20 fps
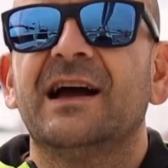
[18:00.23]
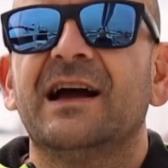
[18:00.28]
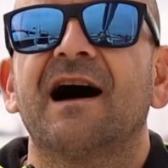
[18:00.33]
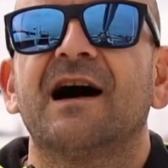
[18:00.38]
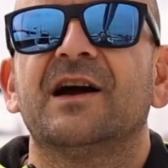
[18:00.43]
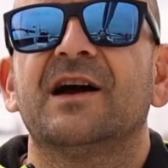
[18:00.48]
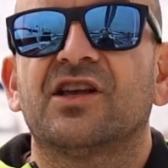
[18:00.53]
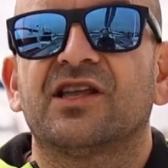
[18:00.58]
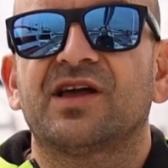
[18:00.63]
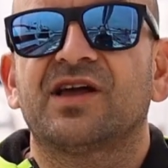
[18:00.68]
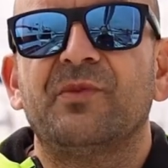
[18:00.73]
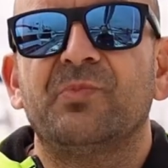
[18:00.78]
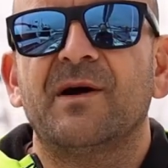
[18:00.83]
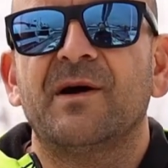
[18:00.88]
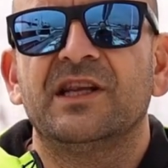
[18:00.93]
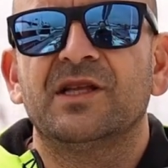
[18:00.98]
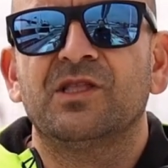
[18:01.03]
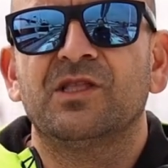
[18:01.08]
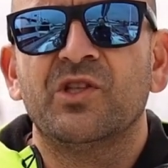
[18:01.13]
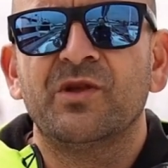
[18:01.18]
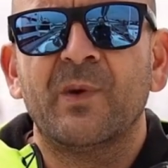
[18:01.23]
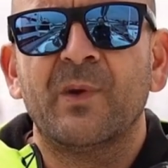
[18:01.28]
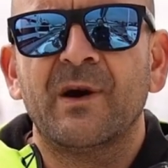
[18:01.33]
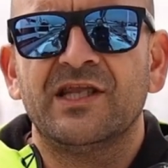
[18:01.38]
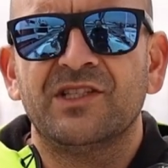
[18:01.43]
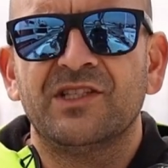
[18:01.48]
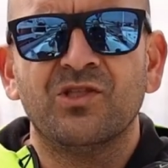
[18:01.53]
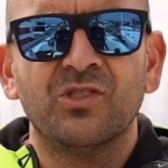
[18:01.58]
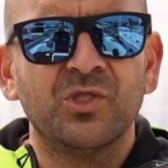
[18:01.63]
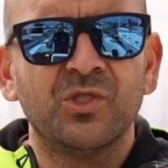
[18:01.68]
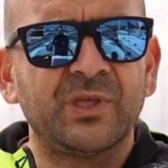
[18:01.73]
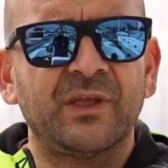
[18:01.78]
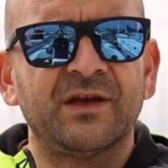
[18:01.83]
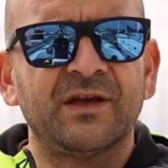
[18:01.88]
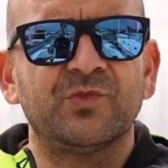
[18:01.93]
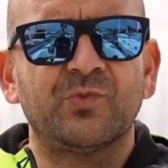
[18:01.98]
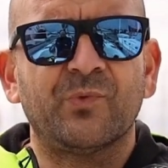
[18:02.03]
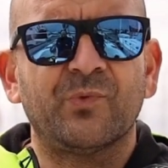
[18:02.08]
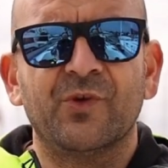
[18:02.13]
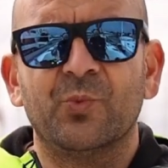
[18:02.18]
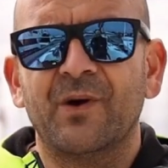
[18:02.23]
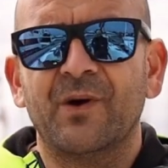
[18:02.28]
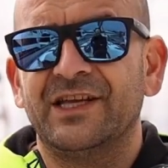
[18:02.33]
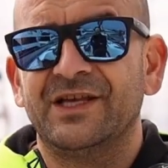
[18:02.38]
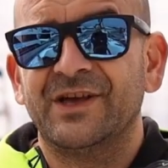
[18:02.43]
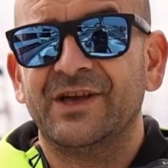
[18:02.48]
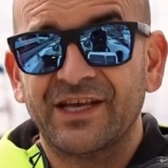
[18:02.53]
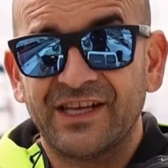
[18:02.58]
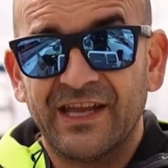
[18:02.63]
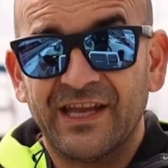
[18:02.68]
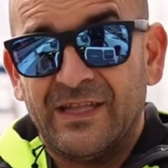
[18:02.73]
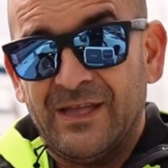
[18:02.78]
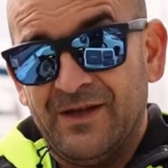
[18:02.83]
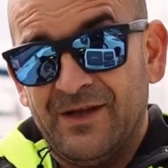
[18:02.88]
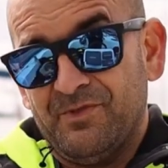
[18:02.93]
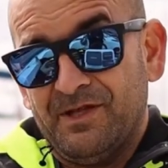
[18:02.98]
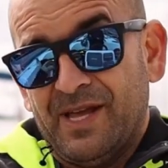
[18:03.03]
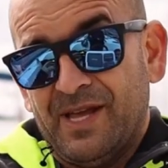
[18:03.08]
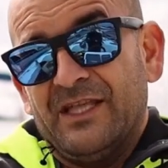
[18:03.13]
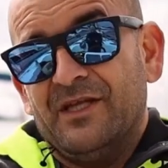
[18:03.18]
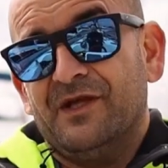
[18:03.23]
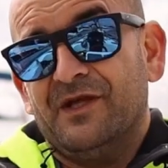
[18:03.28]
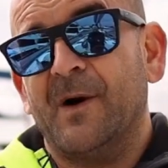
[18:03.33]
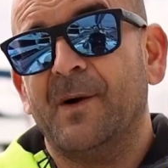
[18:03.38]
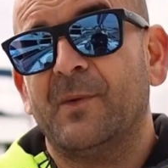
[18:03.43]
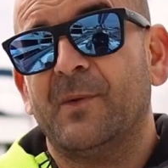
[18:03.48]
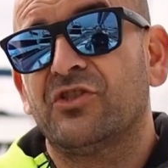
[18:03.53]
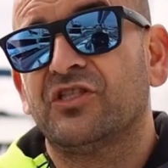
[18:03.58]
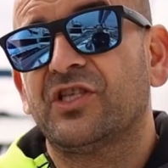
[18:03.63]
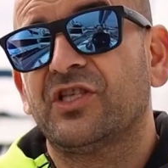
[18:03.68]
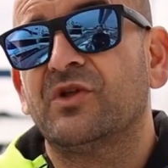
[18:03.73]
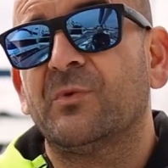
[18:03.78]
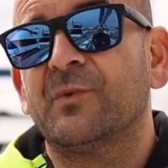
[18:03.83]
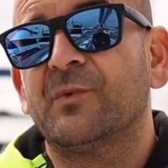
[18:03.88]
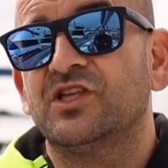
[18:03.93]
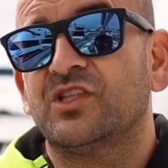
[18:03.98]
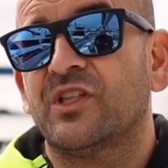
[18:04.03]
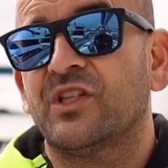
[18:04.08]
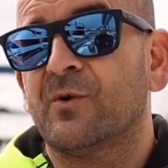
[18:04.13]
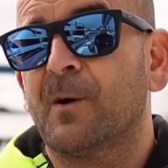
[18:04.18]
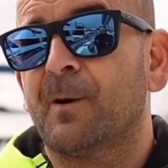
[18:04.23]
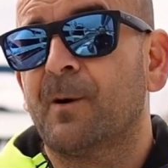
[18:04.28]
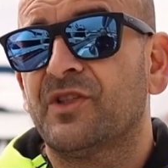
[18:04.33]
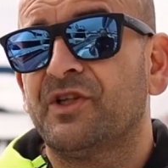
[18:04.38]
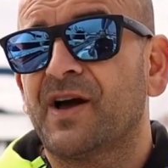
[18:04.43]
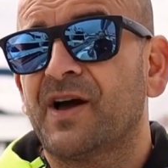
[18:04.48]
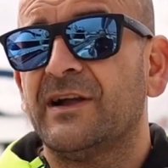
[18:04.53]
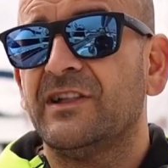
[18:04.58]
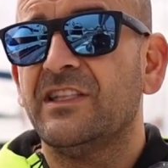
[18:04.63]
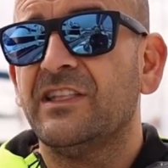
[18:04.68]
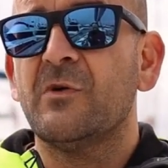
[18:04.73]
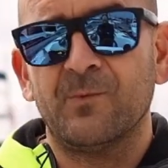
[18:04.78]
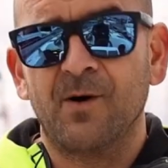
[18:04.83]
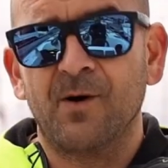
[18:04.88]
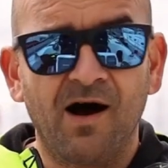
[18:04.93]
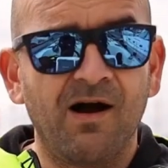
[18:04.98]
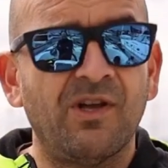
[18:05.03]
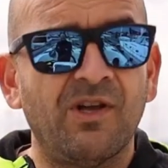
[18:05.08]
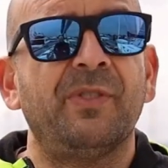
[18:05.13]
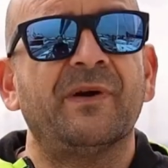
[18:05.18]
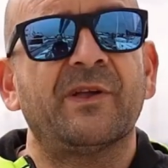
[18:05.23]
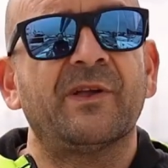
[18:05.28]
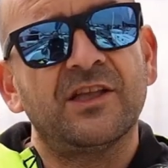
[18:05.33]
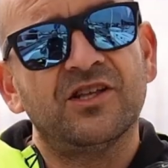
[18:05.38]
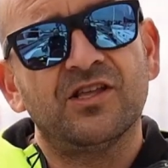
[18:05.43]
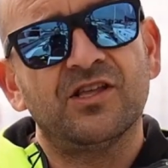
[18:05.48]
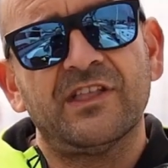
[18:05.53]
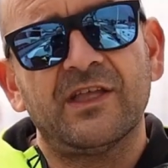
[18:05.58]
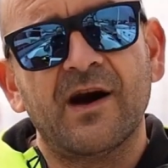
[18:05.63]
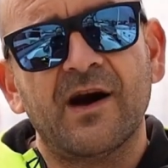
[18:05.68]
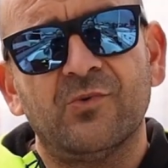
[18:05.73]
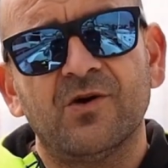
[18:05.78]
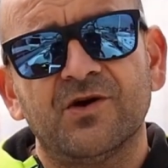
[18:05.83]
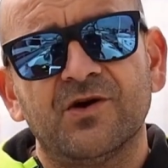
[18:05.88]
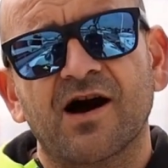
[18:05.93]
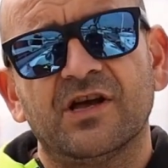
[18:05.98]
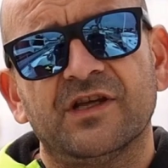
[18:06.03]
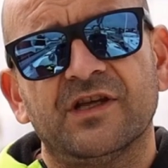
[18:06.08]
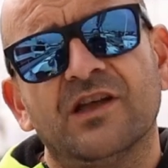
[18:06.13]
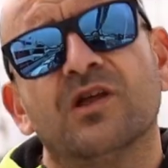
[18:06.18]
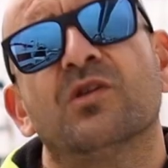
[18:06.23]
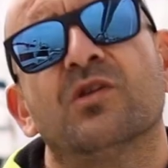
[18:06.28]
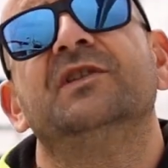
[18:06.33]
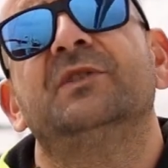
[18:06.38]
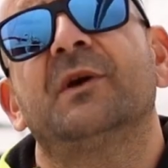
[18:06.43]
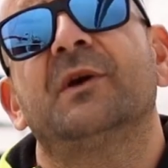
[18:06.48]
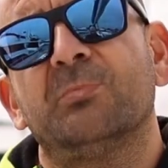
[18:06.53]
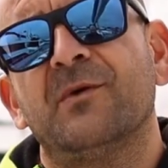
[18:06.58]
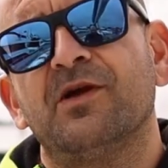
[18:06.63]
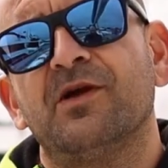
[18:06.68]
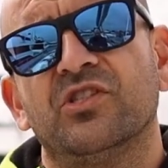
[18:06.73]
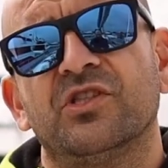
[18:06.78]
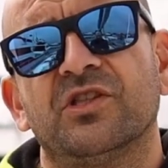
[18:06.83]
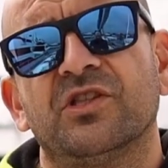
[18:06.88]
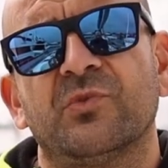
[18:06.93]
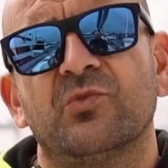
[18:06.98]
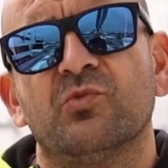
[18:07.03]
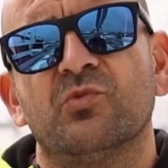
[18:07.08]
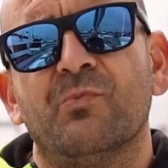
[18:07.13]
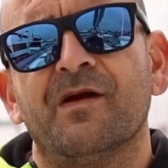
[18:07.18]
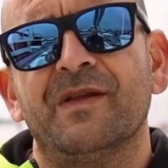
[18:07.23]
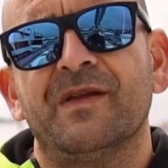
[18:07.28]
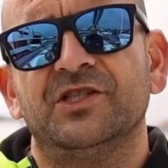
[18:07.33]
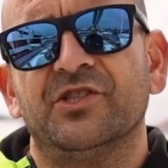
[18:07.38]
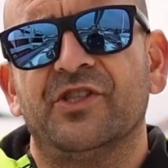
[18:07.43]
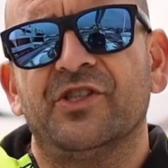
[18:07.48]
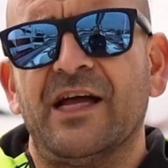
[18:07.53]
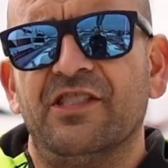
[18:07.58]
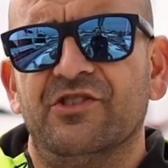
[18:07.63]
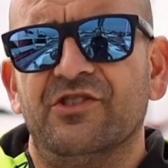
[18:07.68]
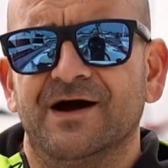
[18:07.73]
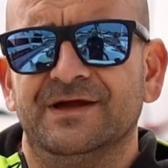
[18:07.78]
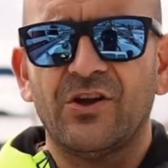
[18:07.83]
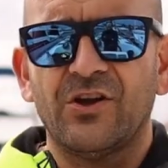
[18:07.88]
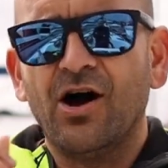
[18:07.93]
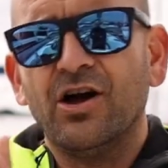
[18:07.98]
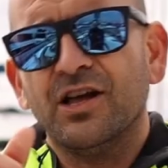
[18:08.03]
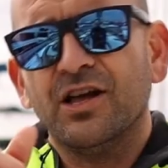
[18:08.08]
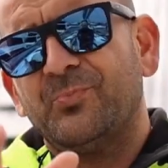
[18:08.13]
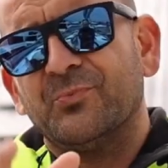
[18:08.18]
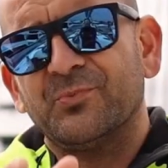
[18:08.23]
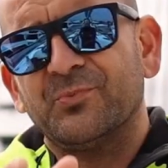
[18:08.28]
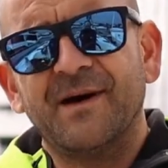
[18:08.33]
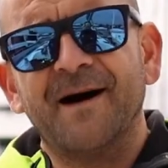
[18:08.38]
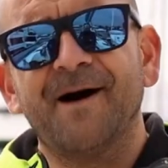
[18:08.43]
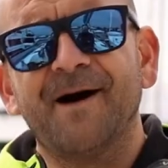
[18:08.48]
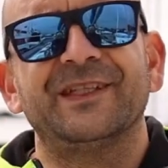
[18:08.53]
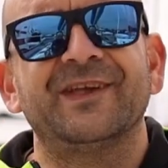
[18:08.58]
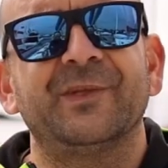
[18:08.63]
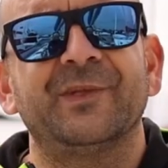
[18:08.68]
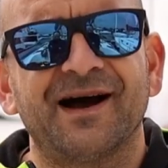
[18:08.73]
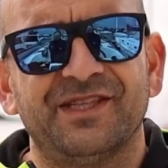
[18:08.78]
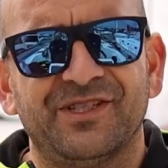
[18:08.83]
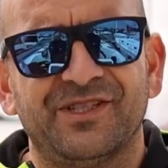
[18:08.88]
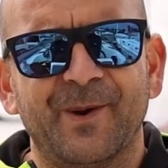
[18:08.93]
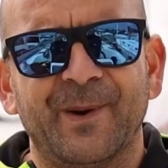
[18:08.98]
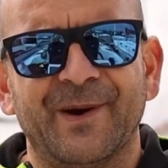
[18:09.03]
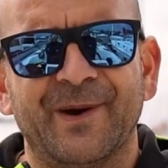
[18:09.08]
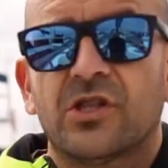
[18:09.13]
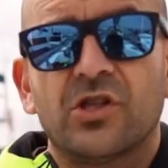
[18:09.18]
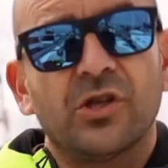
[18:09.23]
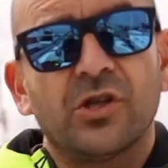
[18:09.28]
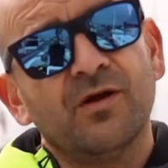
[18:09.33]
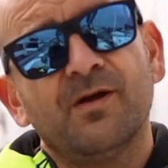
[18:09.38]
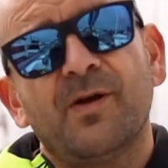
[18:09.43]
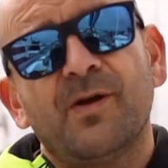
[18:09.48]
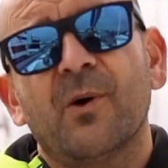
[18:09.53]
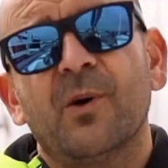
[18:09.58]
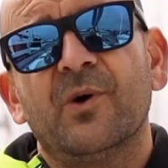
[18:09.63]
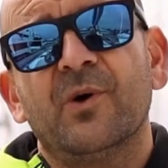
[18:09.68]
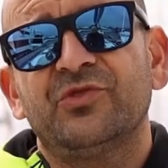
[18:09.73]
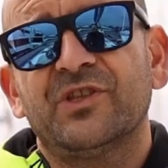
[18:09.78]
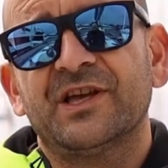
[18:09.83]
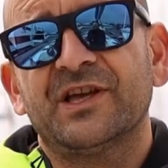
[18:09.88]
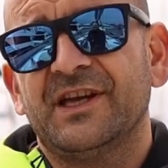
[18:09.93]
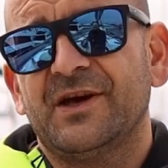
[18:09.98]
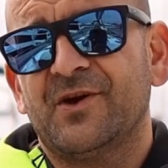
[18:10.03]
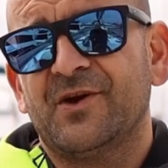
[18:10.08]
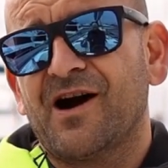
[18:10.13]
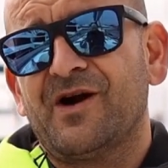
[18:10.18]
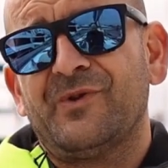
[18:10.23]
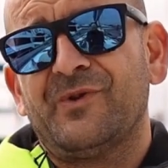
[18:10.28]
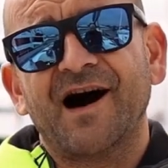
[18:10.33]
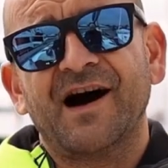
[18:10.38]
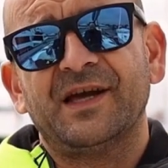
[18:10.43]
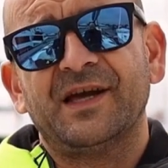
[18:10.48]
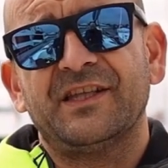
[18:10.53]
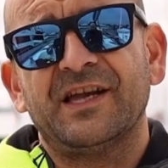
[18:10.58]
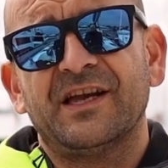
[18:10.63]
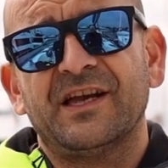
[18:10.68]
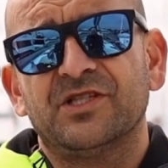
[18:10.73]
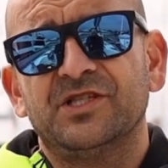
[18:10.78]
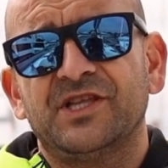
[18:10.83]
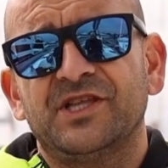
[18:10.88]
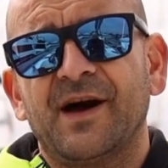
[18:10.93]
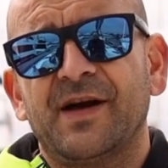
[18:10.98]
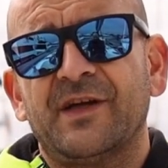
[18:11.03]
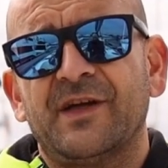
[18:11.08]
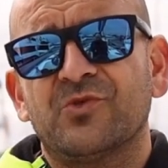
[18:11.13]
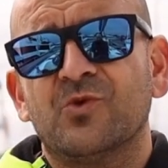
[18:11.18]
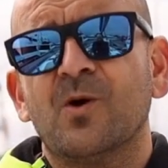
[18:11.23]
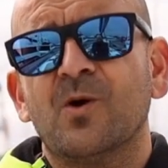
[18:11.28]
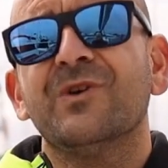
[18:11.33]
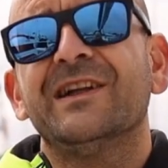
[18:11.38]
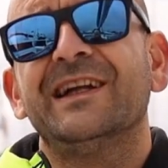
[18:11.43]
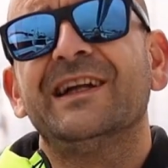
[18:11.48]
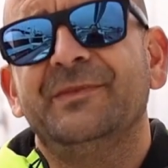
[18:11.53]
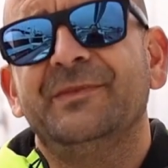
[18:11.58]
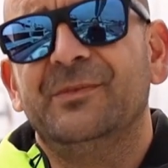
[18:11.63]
handy in many situations. Whether it is to face your own situation or to help someone else who is in trouble at a given moment. You scratch my back, I'll scratch yours. Hopefully you'll never have to use it on the boat.